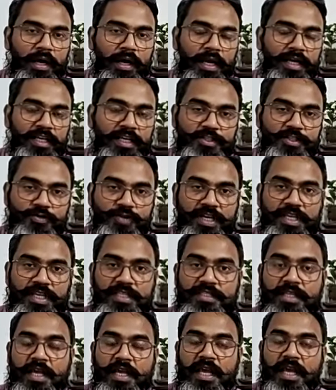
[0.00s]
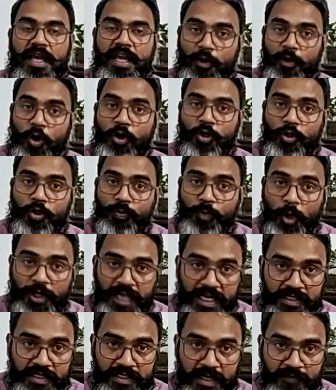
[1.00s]
industries, in order to
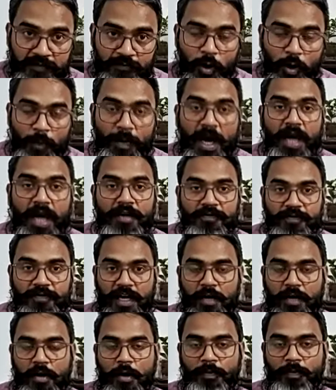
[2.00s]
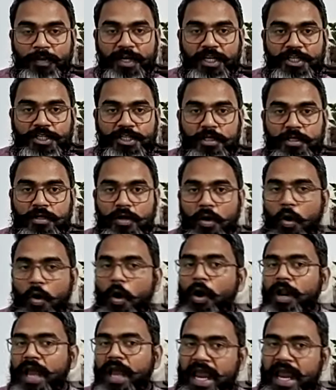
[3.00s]
protect them from unfair competition,
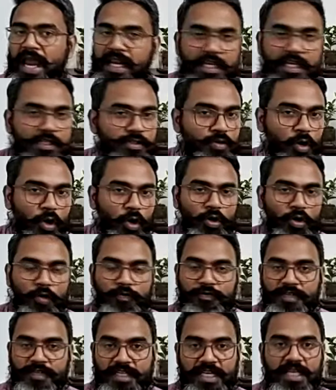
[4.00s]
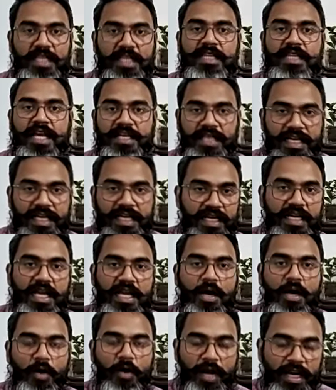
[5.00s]
or any sort of deal that
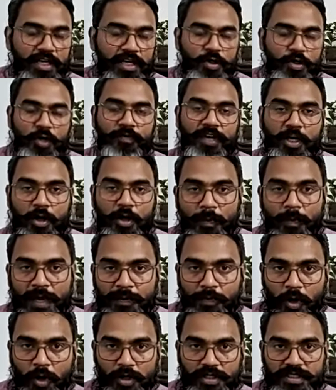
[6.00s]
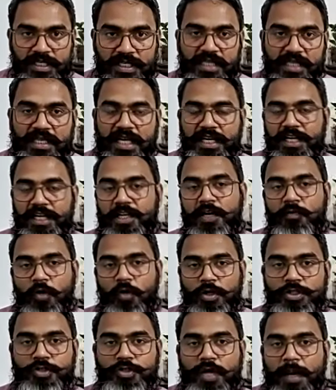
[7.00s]
India, or any sort of economic policy that India
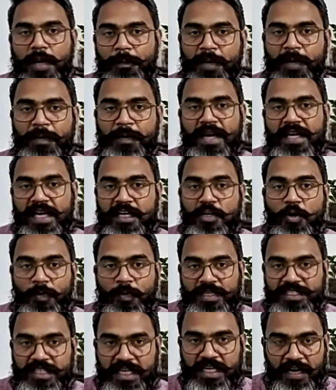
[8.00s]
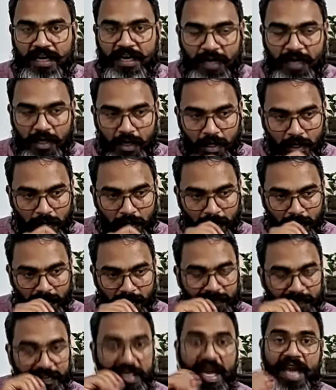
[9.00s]
wants to implement at a domestic level.
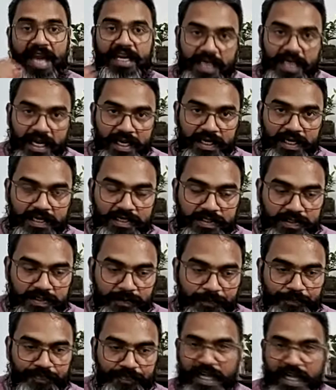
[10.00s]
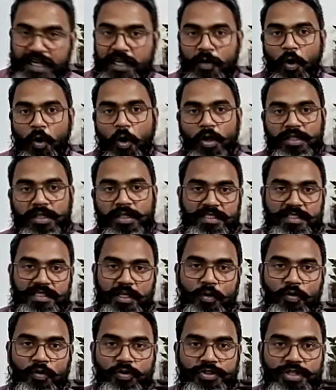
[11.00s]
The idea is that in all these
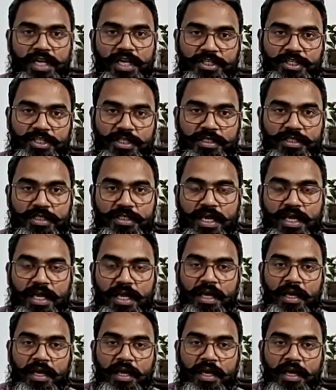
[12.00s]
negotiations,